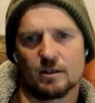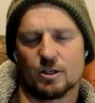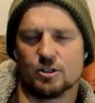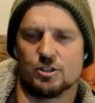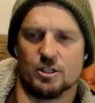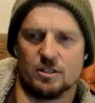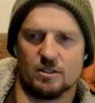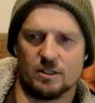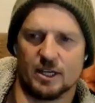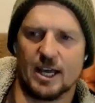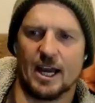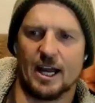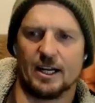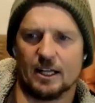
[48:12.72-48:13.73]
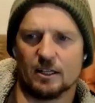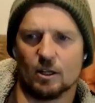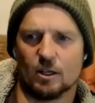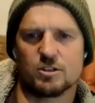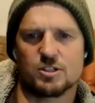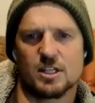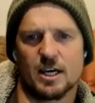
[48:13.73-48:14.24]
because you can get
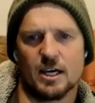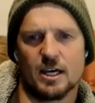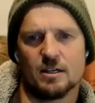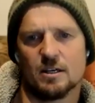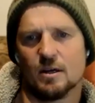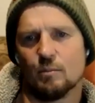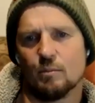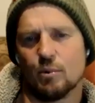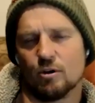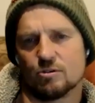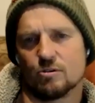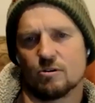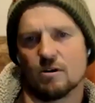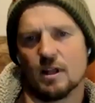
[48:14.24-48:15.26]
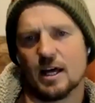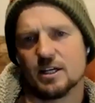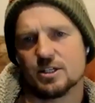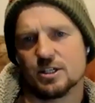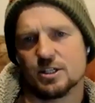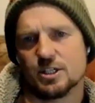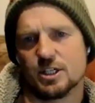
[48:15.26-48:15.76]
lost there. Personal
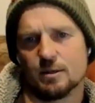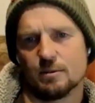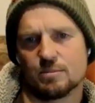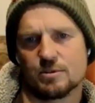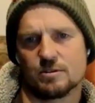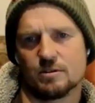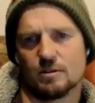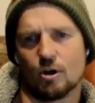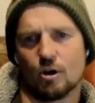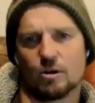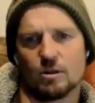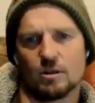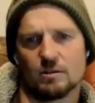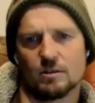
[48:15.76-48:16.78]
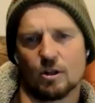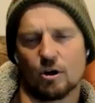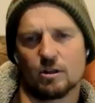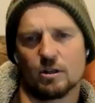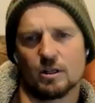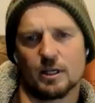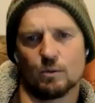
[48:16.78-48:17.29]
relationships
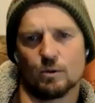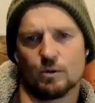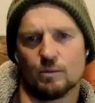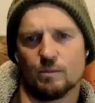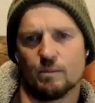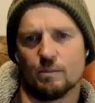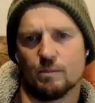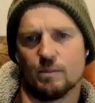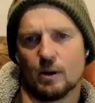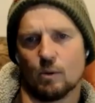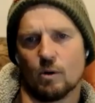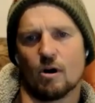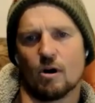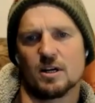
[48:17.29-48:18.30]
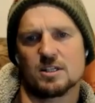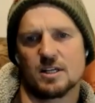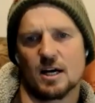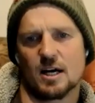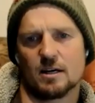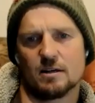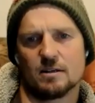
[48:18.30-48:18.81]
locally would be where I
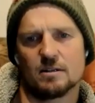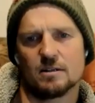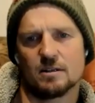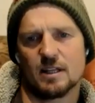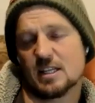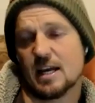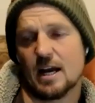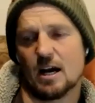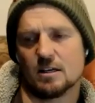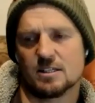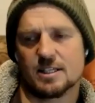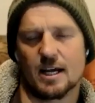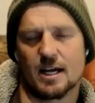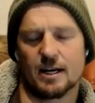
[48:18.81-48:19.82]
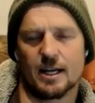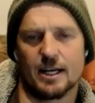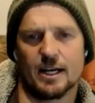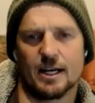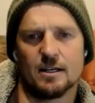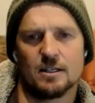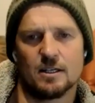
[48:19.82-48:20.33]
started. That's how I started
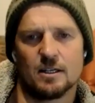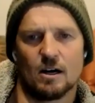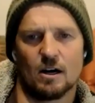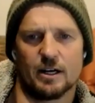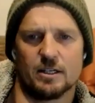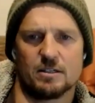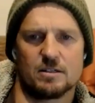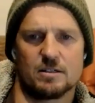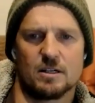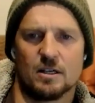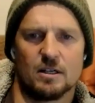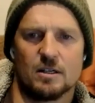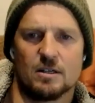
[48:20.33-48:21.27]
here. I didn't